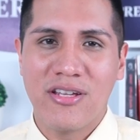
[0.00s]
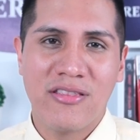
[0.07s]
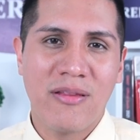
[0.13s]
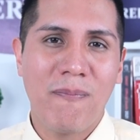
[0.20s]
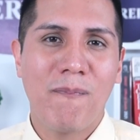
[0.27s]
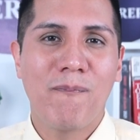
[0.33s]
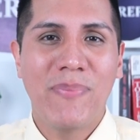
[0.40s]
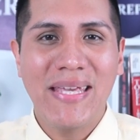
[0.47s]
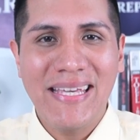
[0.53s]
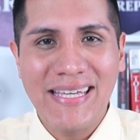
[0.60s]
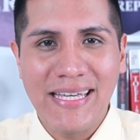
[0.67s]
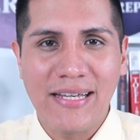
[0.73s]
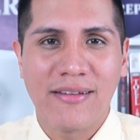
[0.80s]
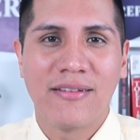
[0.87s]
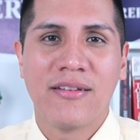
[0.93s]
they end up
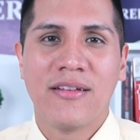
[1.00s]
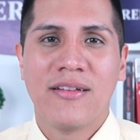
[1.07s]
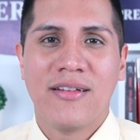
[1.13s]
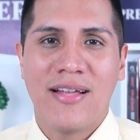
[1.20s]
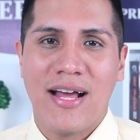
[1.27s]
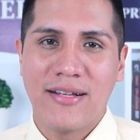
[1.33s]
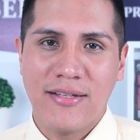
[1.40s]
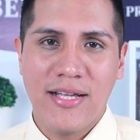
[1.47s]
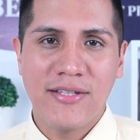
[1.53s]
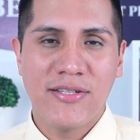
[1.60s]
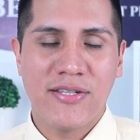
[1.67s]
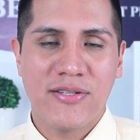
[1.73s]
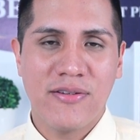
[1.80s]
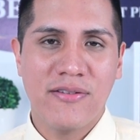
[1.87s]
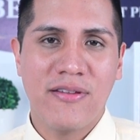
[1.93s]
picking an
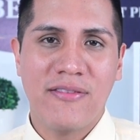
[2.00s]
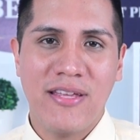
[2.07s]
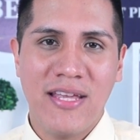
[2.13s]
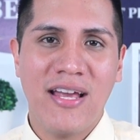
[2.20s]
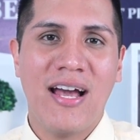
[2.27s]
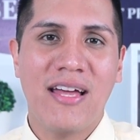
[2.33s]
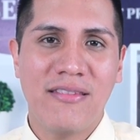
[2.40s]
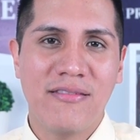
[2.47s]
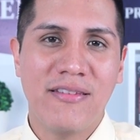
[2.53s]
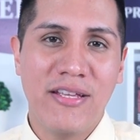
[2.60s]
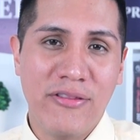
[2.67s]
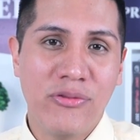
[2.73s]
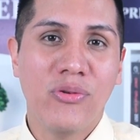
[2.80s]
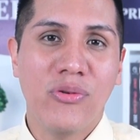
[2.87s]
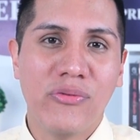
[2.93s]
answer that they had
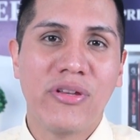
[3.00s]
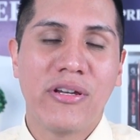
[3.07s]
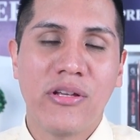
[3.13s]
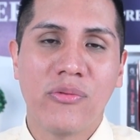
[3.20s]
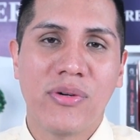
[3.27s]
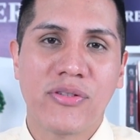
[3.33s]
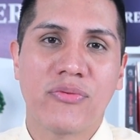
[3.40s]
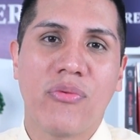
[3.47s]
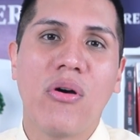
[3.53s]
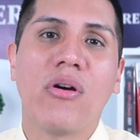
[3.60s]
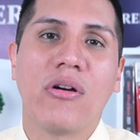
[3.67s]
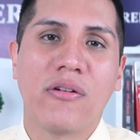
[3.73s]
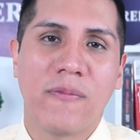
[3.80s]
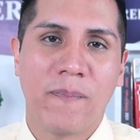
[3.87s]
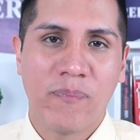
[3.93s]
they knew that it was
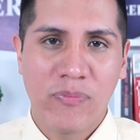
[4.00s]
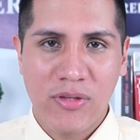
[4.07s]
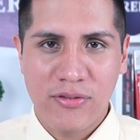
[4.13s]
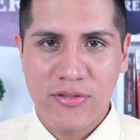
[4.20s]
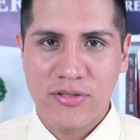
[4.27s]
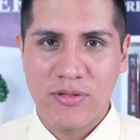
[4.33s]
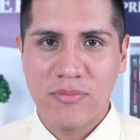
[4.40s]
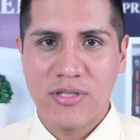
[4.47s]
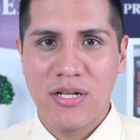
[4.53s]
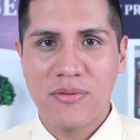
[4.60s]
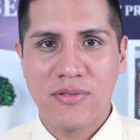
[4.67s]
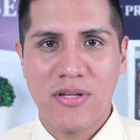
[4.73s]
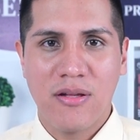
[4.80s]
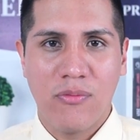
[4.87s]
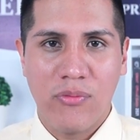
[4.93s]
wrong so
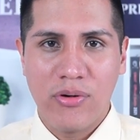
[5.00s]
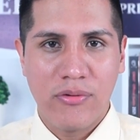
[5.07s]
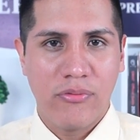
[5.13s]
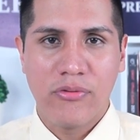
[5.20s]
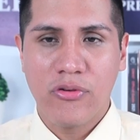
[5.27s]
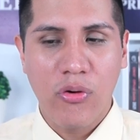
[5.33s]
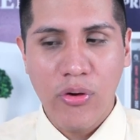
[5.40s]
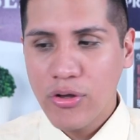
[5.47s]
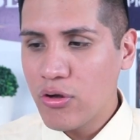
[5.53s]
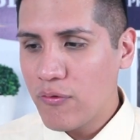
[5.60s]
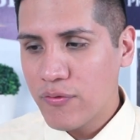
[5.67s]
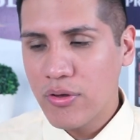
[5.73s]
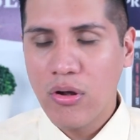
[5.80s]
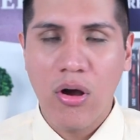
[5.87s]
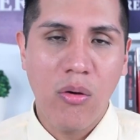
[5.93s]
sometimes I, we're going
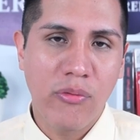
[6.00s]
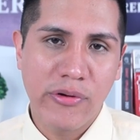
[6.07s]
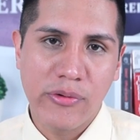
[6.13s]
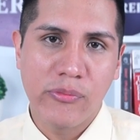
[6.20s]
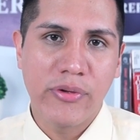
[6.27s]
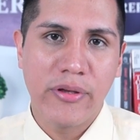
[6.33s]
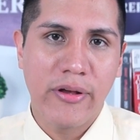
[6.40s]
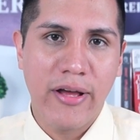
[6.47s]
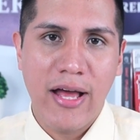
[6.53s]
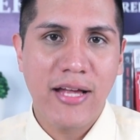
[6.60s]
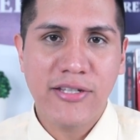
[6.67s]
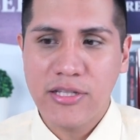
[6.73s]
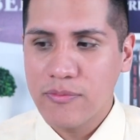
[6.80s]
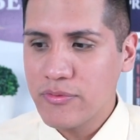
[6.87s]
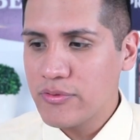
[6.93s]
over the homework and we, i
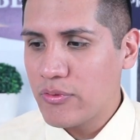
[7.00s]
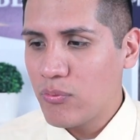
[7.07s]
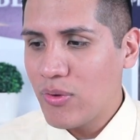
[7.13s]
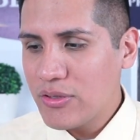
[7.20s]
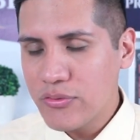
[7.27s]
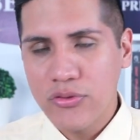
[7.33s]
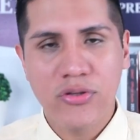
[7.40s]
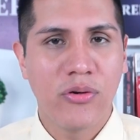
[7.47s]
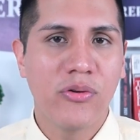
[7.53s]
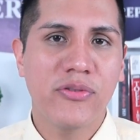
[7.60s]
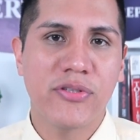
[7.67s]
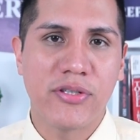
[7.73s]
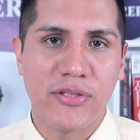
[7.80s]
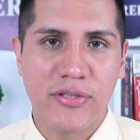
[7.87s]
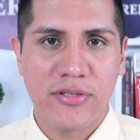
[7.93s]
ask them you know why you
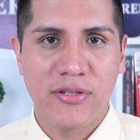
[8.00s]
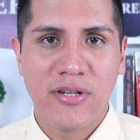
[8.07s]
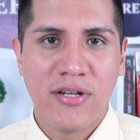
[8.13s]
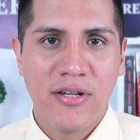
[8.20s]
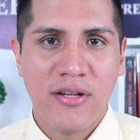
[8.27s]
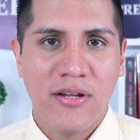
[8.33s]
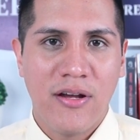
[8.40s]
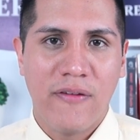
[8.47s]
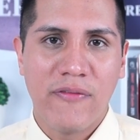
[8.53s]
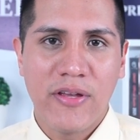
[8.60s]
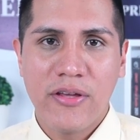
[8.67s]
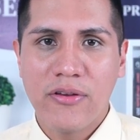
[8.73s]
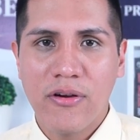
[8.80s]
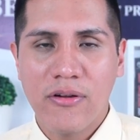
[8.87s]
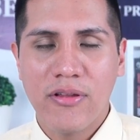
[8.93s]
chose this and
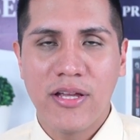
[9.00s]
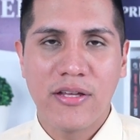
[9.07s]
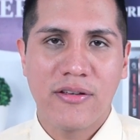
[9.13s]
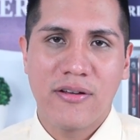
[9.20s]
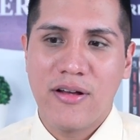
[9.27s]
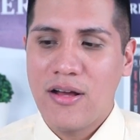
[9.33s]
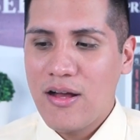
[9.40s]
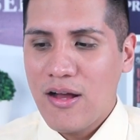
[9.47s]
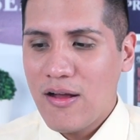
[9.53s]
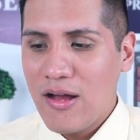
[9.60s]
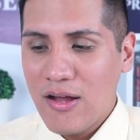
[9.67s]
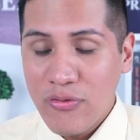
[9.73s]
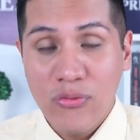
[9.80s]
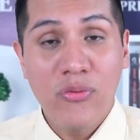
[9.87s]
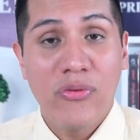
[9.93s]
they go like
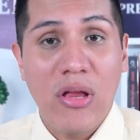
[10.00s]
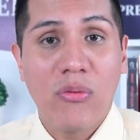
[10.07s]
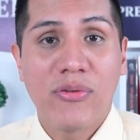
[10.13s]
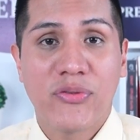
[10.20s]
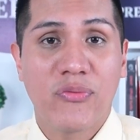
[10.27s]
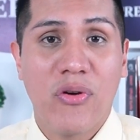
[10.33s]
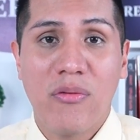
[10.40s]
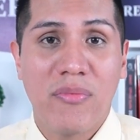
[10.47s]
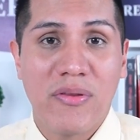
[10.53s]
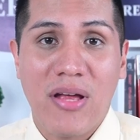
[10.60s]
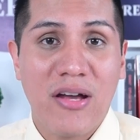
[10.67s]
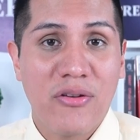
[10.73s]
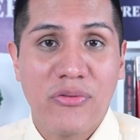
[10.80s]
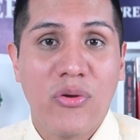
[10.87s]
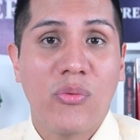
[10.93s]
I, I knew that was wrong but
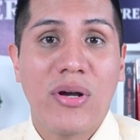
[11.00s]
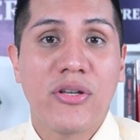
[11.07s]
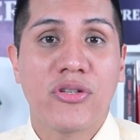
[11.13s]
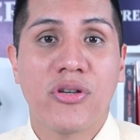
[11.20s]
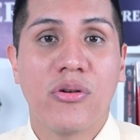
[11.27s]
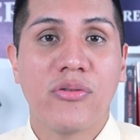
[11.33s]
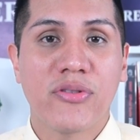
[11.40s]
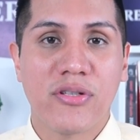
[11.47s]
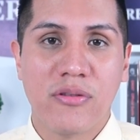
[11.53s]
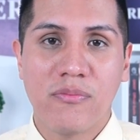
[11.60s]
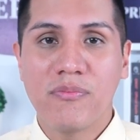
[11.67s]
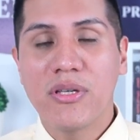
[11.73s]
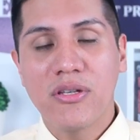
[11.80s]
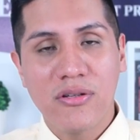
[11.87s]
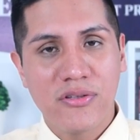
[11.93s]
i don't know why you chose
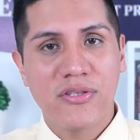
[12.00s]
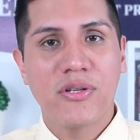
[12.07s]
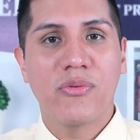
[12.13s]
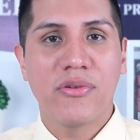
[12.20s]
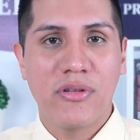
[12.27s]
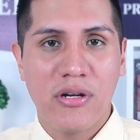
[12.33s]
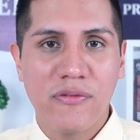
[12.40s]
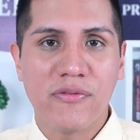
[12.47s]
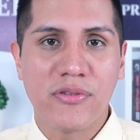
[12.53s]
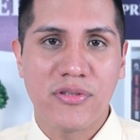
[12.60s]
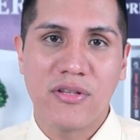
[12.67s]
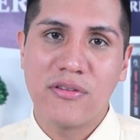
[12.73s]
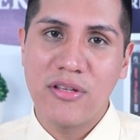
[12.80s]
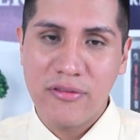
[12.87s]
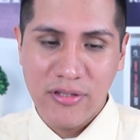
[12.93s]
it because they were
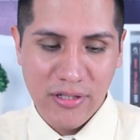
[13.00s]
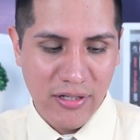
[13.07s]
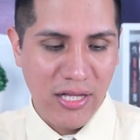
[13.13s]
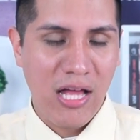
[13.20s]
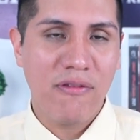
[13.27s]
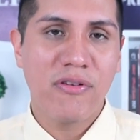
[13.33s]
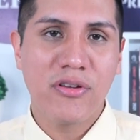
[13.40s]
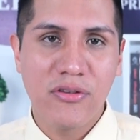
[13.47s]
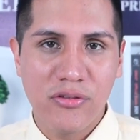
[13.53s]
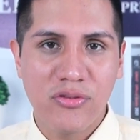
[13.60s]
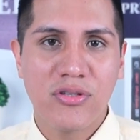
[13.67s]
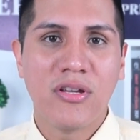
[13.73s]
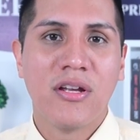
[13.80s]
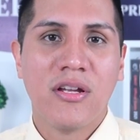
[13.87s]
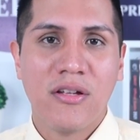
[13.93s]
nervous and they didn't have a
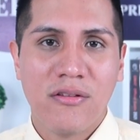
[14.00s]
good